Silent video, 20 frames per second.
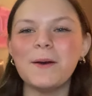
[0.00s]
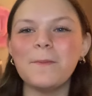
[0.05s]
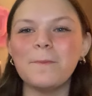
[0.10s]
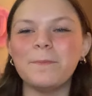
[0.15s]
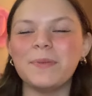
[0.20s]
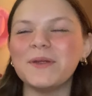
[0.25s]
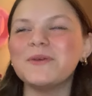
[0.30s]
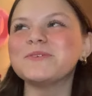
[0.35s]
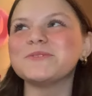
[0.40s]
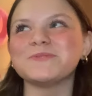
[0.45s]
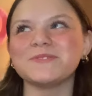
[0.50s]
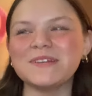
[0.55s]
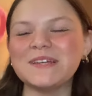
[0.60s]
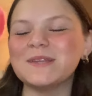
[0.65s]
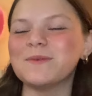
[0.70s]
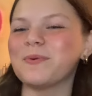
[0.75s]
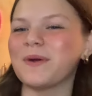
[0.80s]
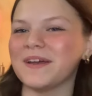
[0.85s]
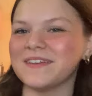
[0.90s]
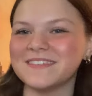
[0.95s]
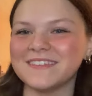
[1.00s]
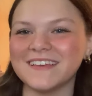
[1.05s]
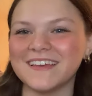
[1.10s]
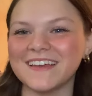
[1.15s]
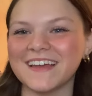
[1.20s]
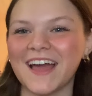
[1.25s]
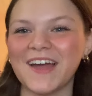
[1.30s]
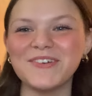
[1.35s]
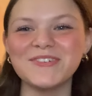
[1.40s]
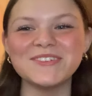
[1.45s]
But it was really
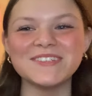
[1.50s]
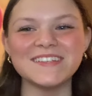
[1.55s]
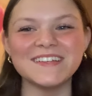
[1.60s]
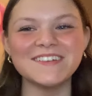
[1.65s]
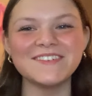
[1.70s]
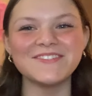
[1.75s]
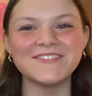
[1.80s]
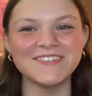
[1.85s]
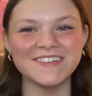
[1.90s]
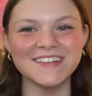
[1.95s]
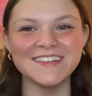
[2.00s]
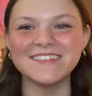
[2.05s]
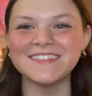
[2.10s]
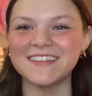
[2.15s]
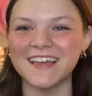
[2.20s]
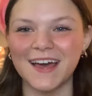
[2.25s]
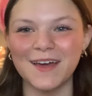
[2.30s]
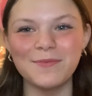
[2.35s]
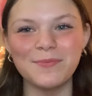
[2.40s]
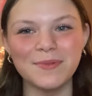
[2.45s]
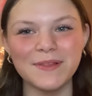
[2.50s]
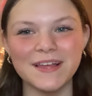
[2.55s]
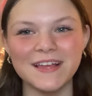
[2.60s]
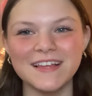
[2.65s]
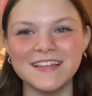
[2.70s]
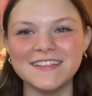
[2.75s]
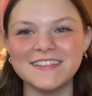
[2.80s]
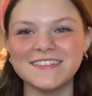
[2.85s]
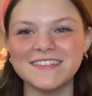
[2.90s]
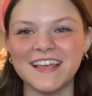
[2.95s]
depressing. I was in a really sad
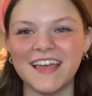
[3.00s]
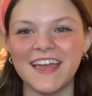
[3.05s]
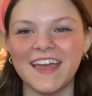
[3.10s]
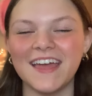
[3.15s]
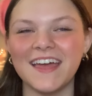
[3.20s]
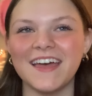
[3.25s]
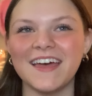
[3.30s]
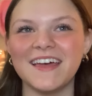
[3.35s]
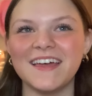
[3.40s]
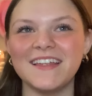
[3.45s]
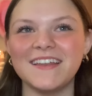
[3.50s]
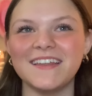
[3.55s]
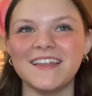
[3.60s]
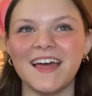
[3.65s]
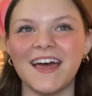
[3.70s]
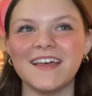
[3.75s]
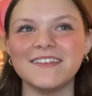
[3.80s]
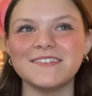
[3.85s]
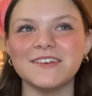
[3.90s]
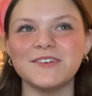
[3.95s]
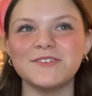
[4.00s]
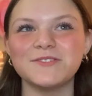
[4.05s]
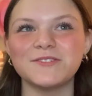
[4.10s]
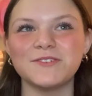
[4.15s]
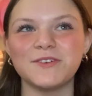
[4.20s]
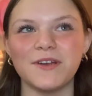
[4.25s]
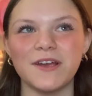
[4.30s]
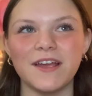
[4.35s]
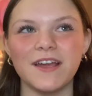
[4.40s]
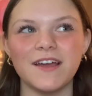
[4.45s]
place, and as I was
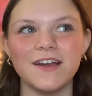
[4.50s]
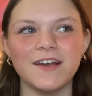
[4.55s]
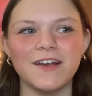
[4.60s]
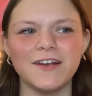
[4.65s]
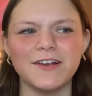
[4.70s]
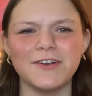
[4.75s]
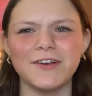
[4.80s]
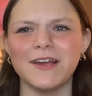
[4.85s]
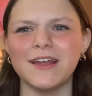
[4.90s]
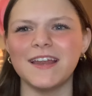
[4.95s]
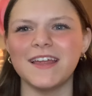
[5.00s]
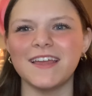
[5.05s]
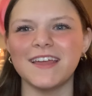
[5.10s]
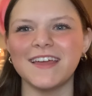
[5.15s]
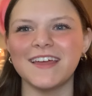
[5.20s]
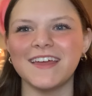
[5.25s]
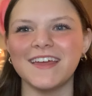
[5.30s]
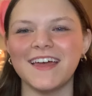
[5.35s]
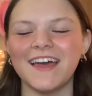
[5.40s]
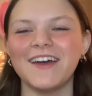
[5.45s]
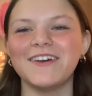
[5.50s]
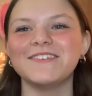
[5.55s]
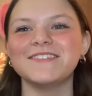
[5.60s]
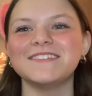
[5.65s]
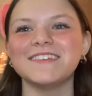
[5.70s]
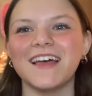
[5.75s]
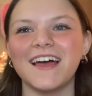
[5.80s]
editing it, I